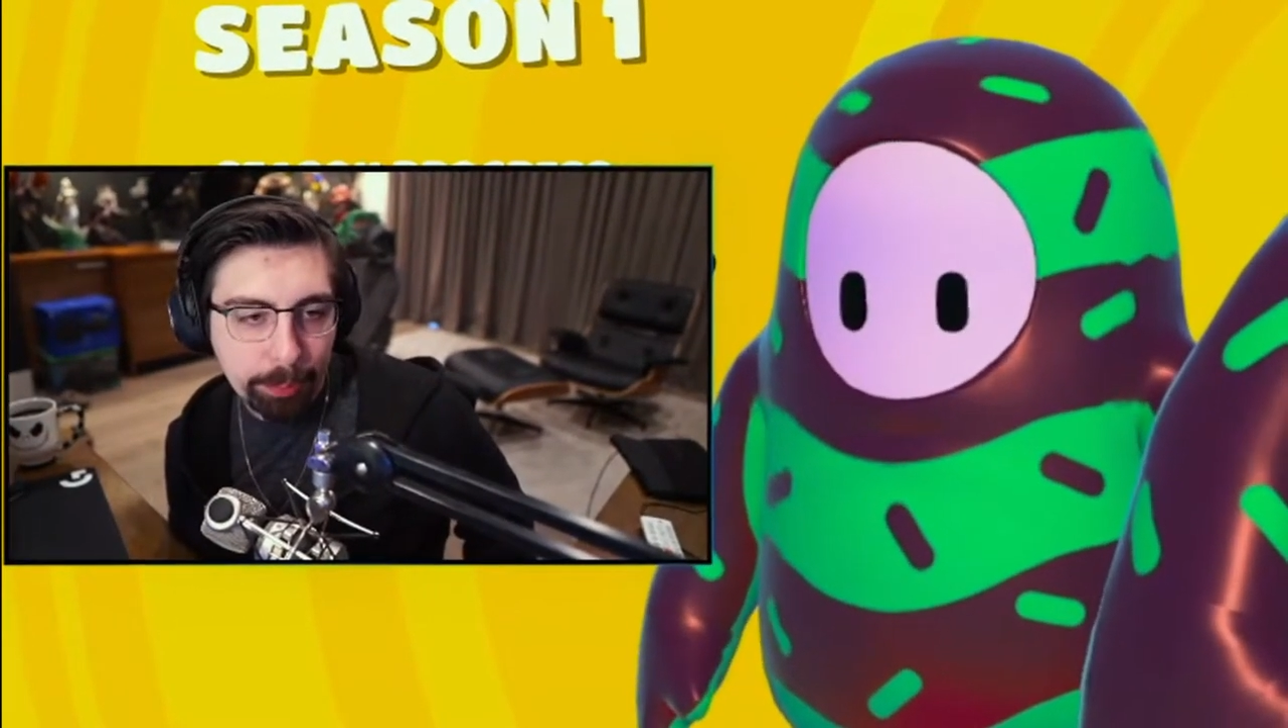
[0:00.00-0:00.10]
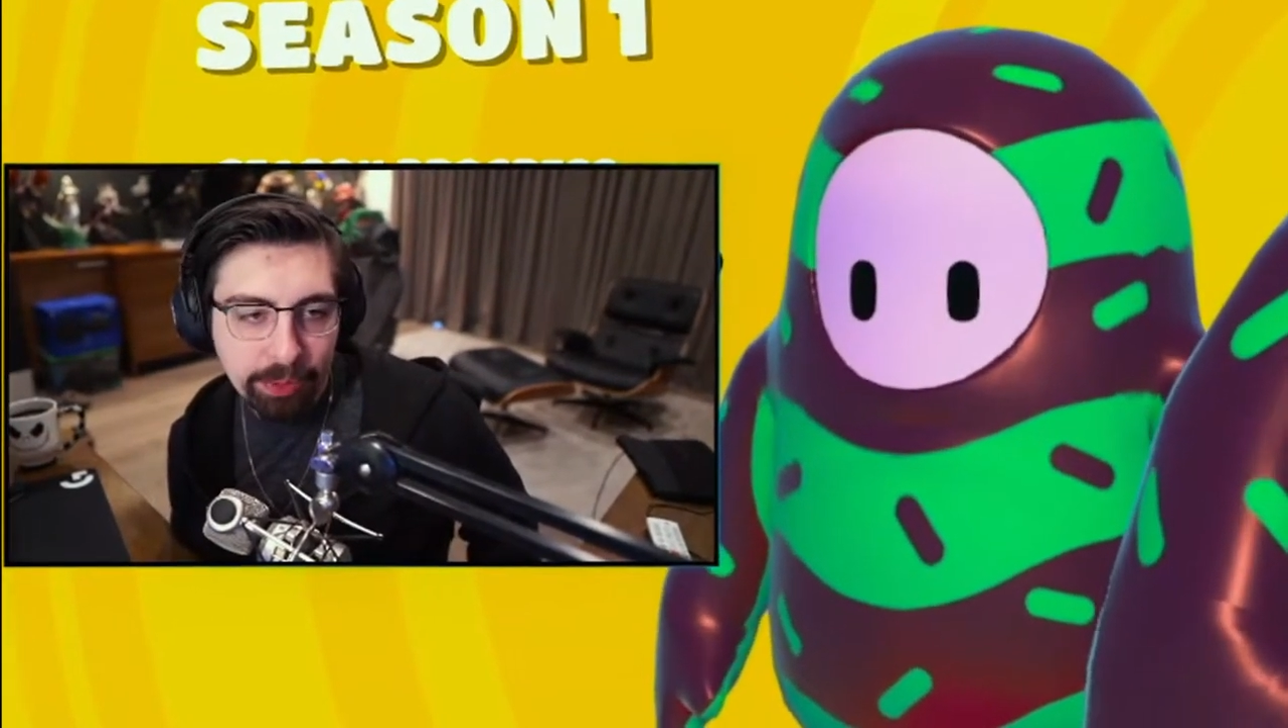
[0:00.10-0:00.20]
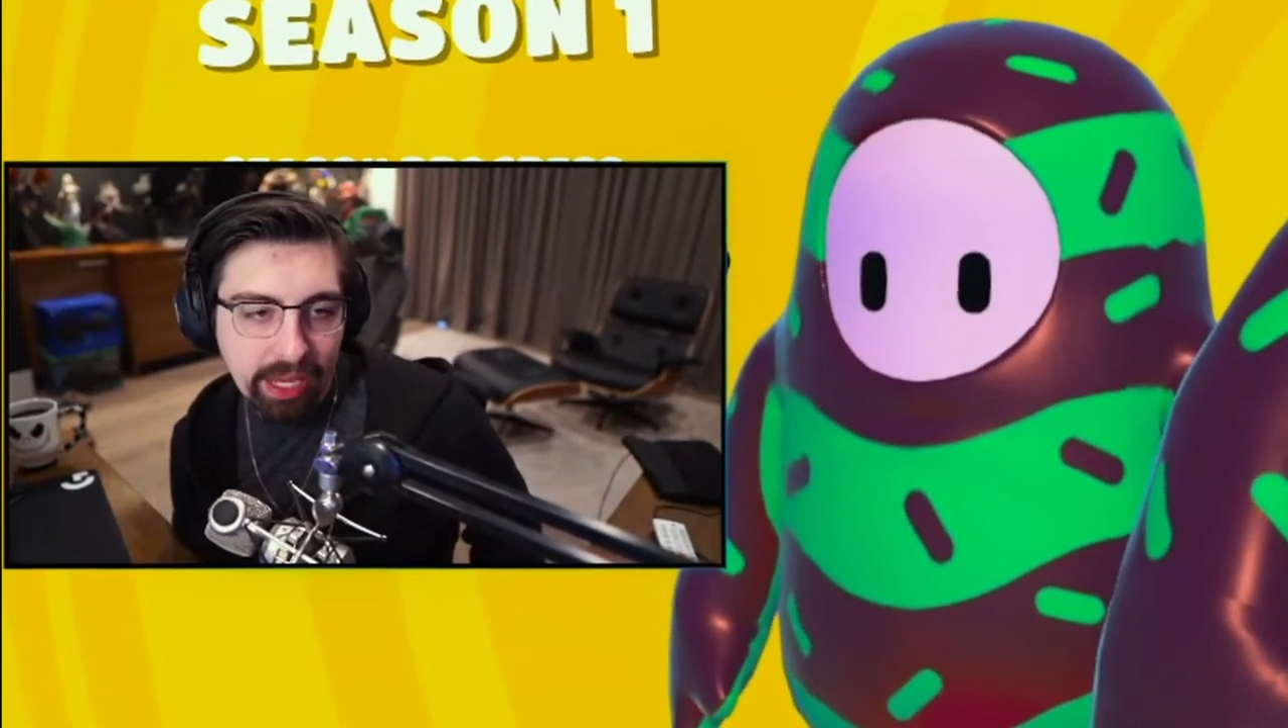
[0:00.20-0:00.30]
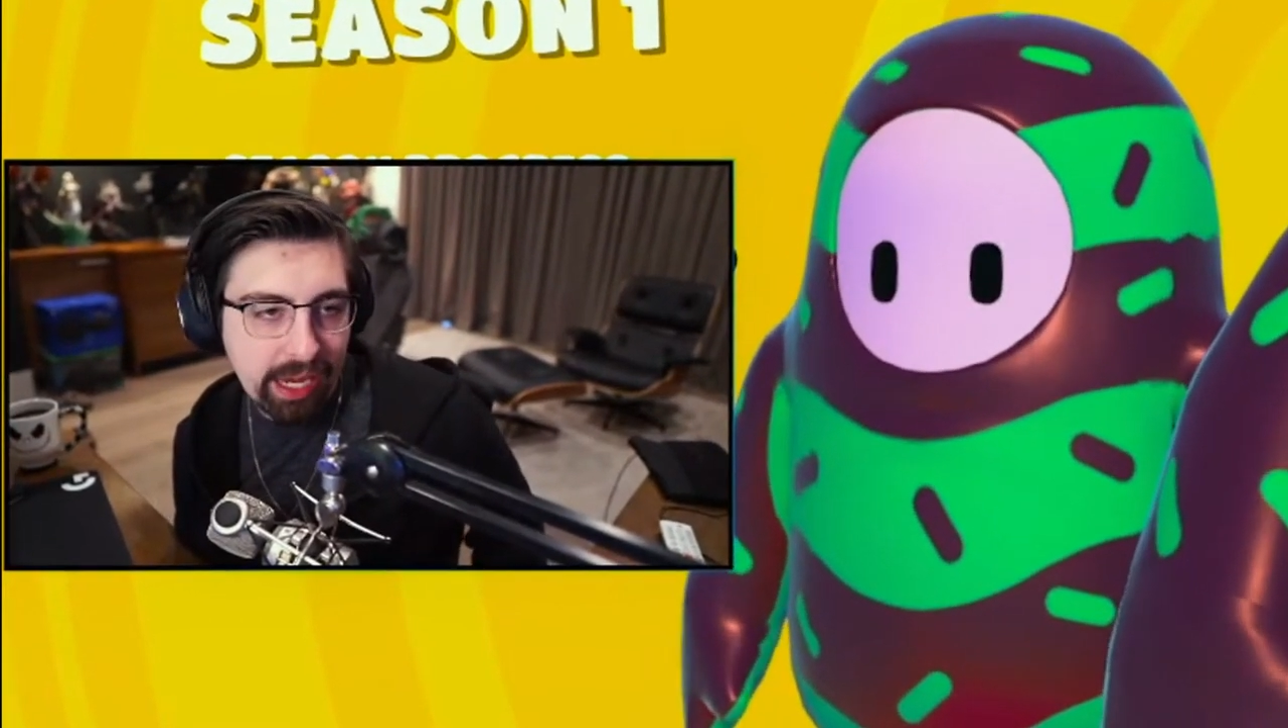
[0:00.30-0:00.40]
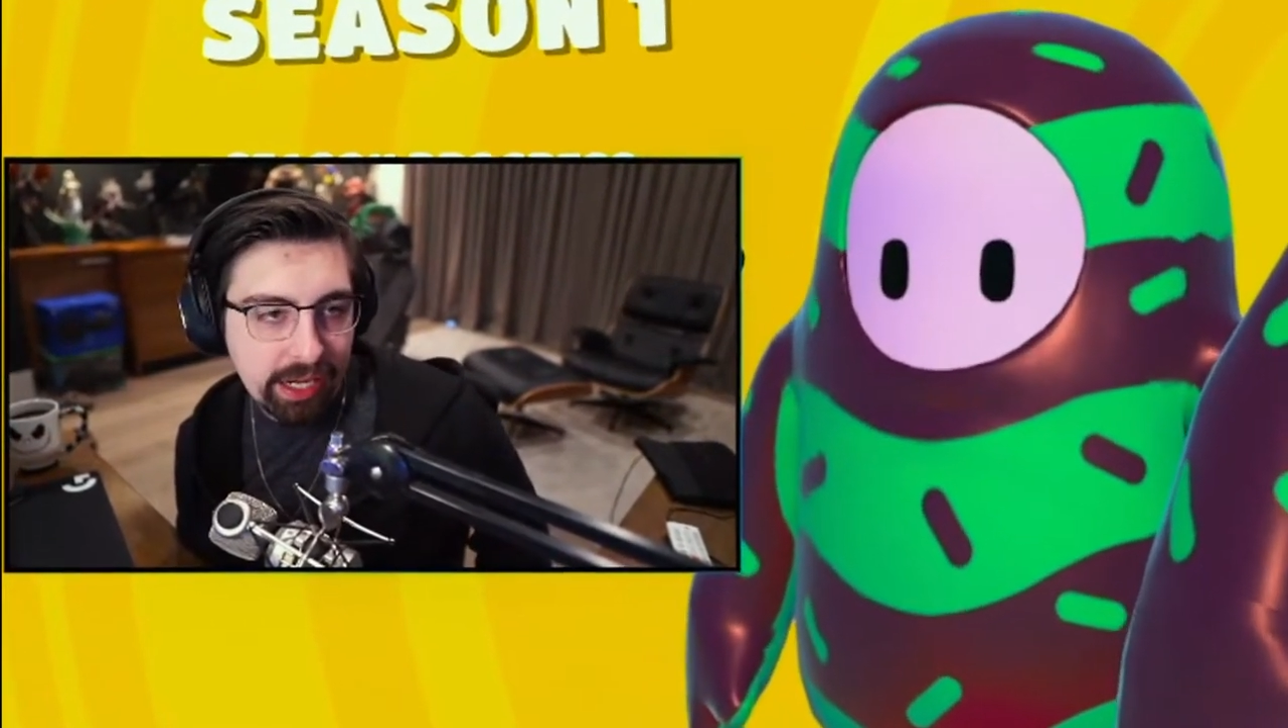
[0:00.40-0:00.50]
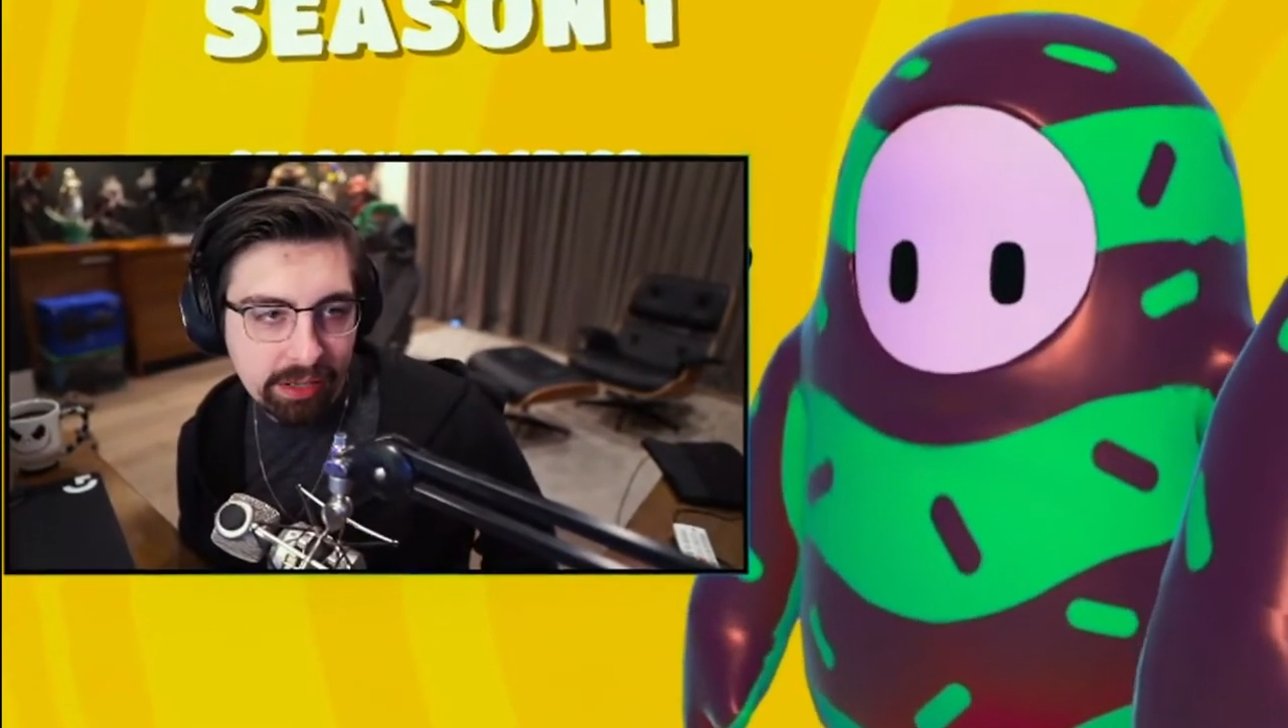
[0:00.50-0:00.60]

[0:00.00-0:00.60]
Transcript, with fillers: playing